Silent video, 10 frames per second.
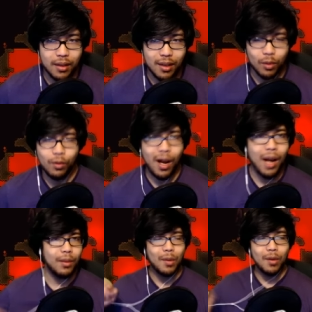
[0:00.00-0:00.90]
Why
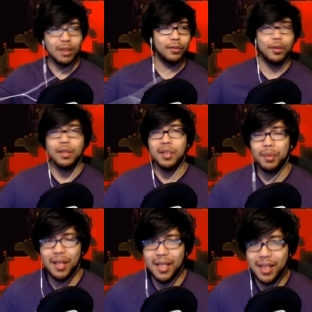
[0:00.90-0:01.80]
would I want to further the
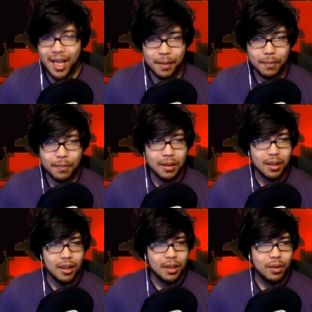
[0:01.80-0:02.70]
plot of the game?
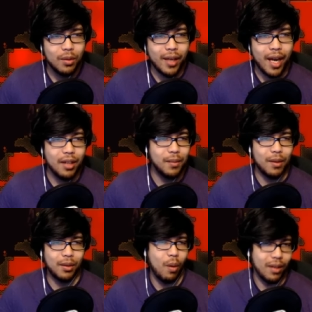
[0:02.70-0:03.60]
Who cares
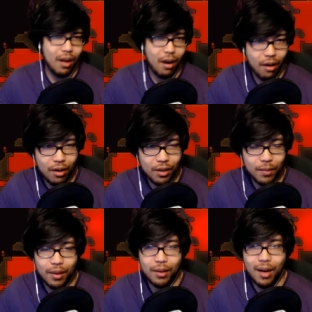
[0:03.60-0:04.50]
about going to hard
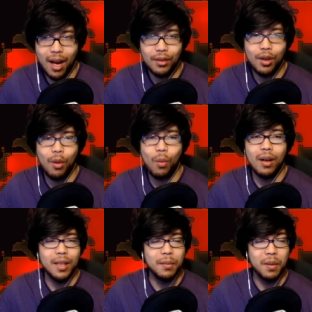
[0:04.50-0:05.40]
mode? I don't
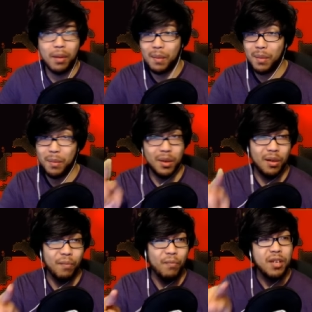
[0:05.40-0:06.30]
want him to pop up at
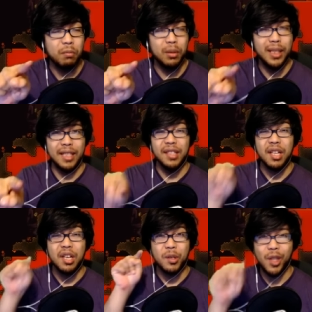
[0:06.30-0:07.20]
all. Please,
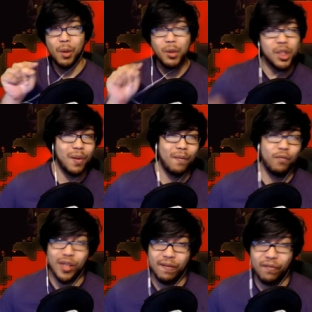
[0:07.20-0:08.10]
don't show your
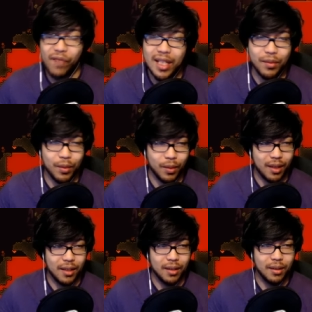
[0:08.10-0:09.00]
freaking face, Voodoo
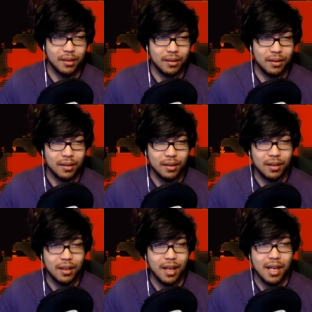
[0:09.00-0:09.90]
Guide doll.
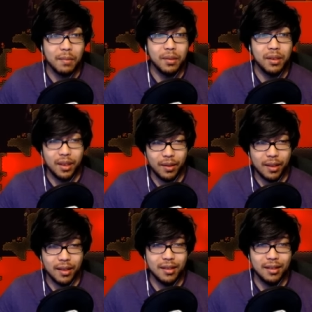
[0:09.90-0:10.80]
And I'm
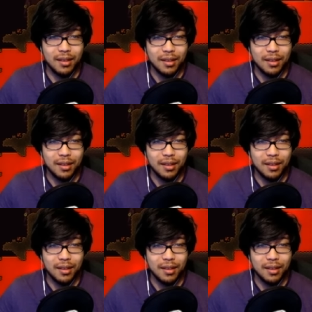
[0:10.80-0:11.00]
serious.